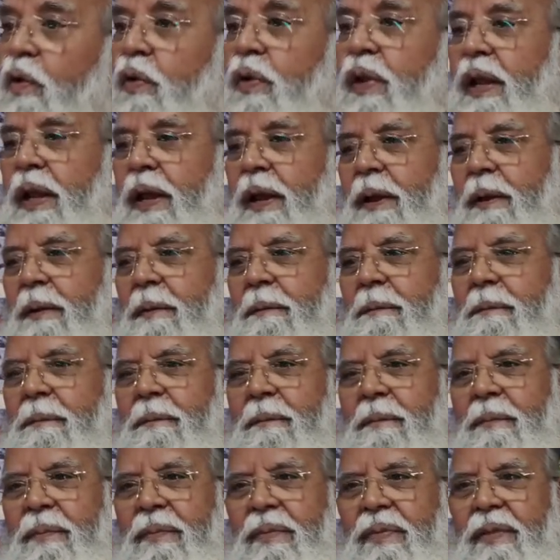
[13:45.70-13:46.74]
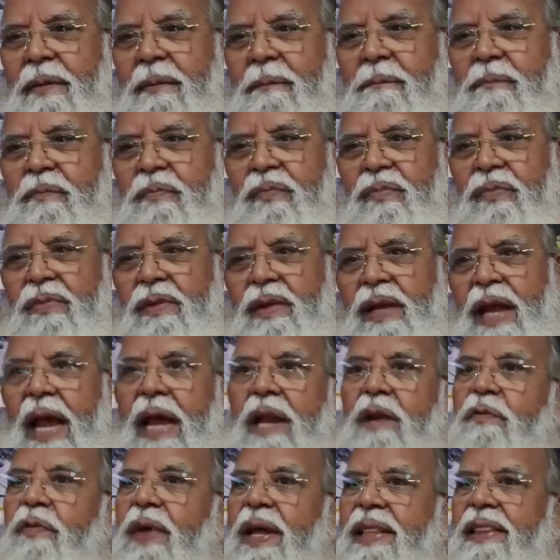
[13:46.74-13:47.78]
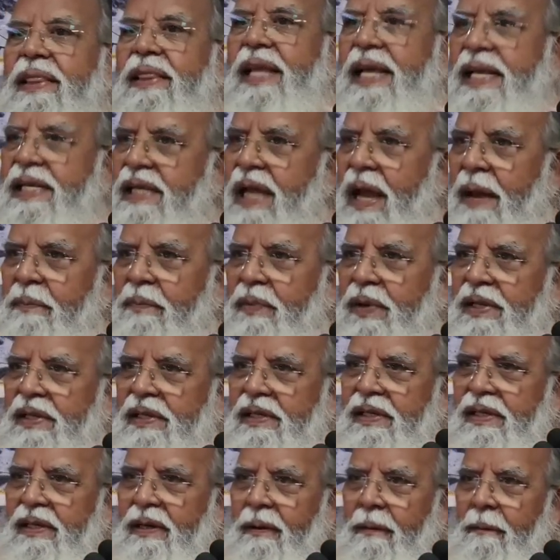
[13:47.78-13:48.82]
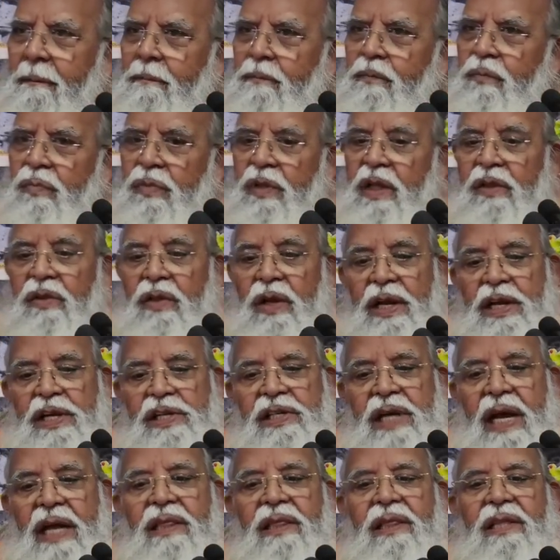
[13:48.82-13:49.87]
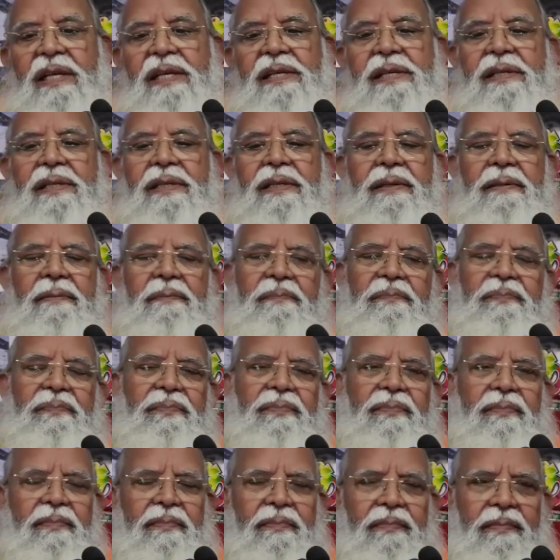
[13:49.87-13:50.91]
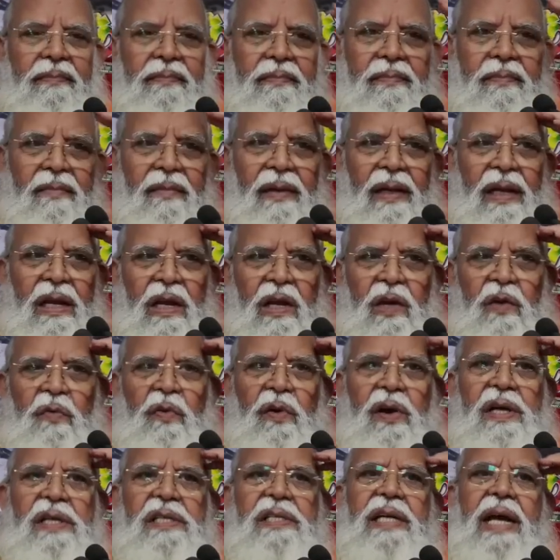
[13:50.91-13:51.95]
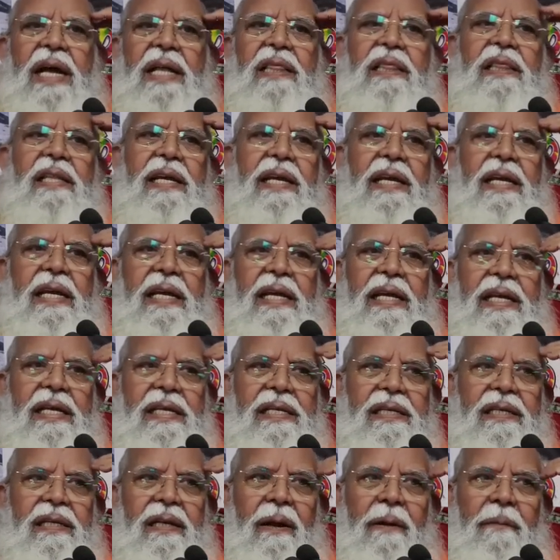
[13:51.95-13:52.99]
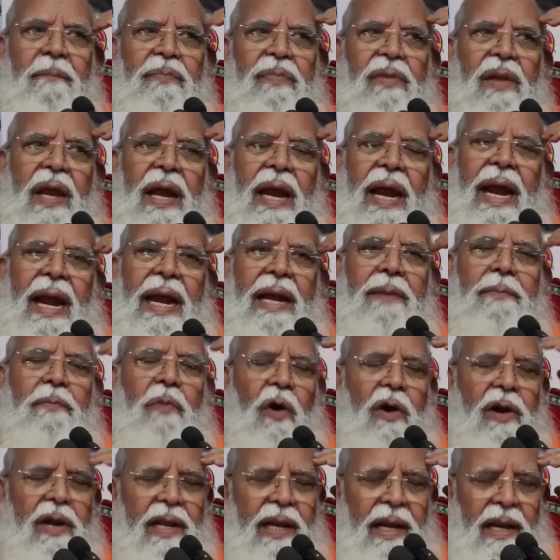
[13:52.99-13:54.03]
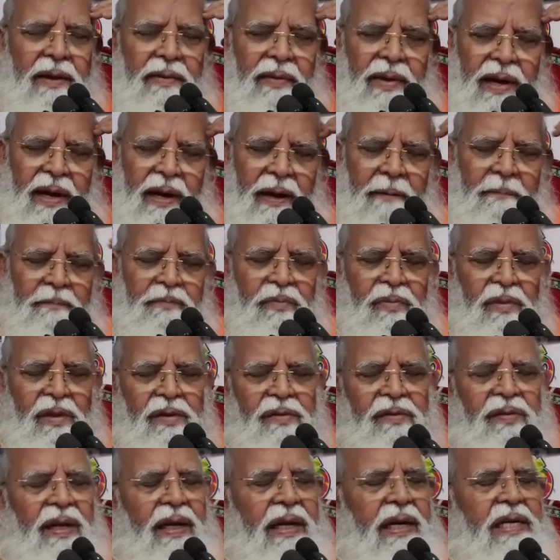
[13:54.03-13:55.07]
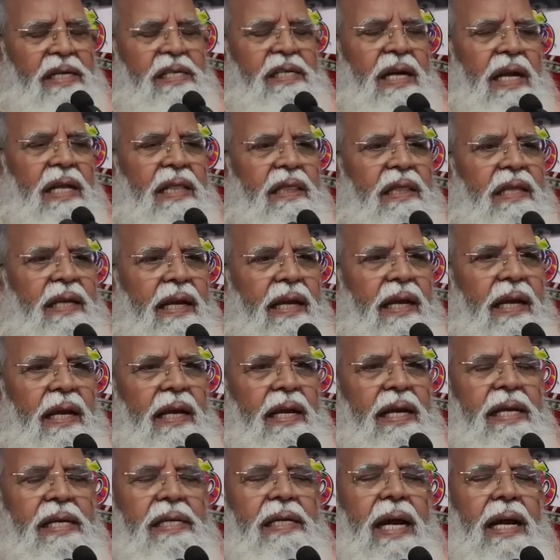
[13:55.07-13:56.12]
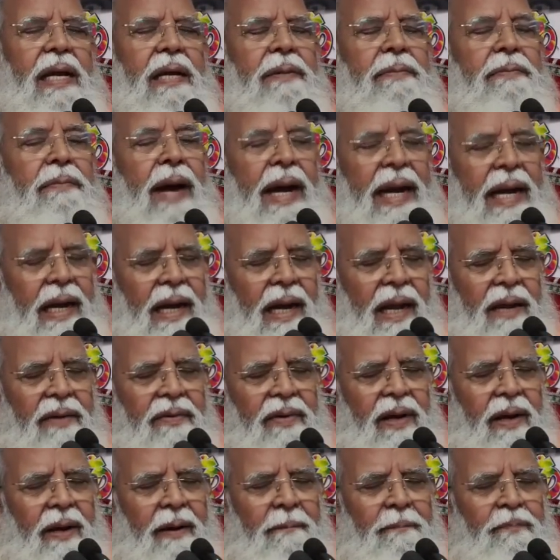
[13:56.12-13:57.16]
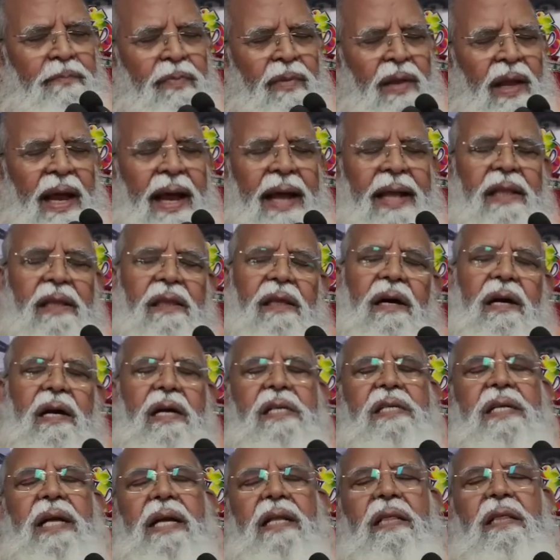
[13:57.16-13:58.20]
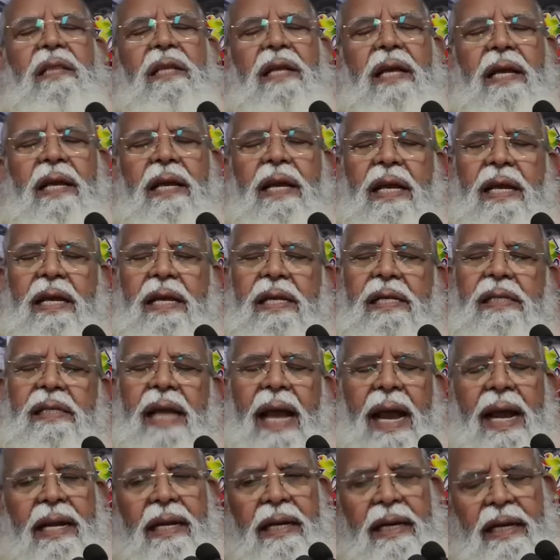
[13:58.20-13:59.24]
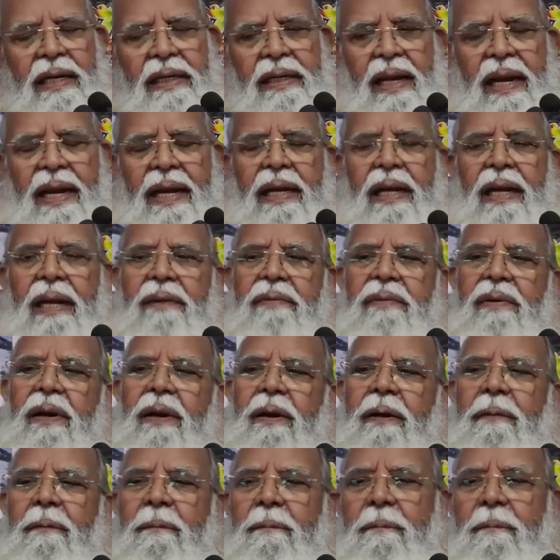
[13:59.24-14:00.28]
glory. And when this happens, the three shantis. First shanti is at body level. Second shanti is at mind level. And third shanti is at intellect level.